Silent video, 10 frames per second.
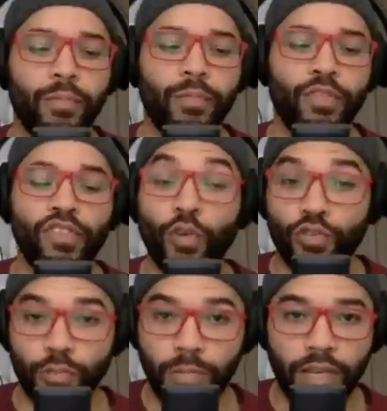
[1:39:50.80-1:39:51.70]

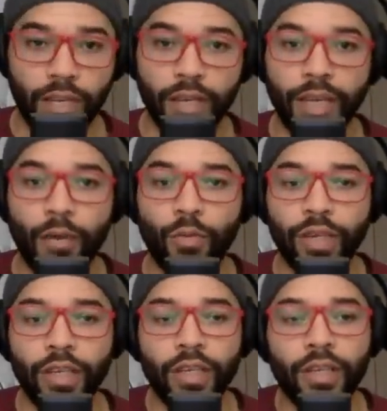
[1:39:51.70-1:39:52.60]
social media that
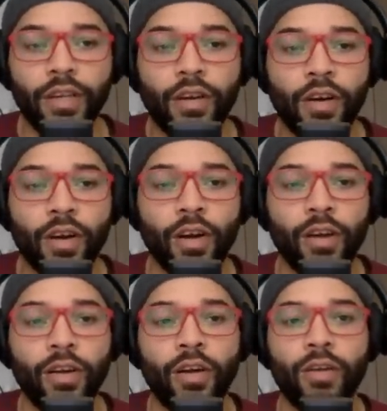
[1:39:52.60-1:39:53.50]
we
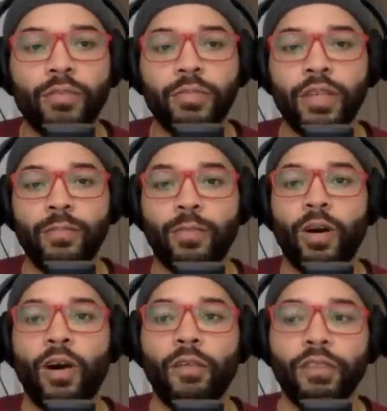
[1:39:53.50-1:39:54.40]
are
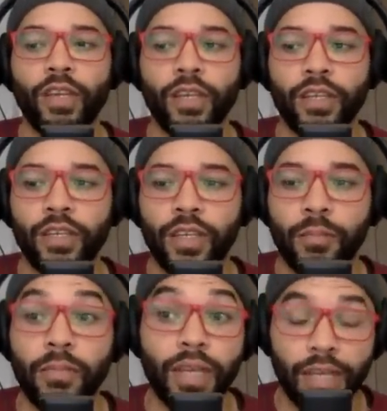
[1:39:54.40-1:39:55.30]
involved in
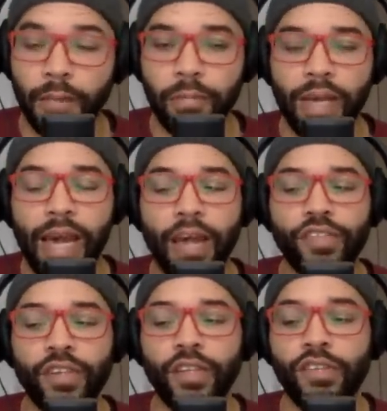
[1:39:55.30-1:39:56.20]
in many
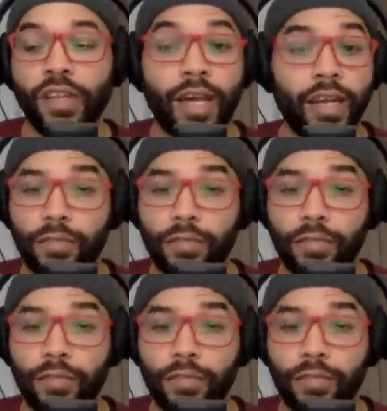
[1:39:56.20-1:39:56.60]
capacities. A lot of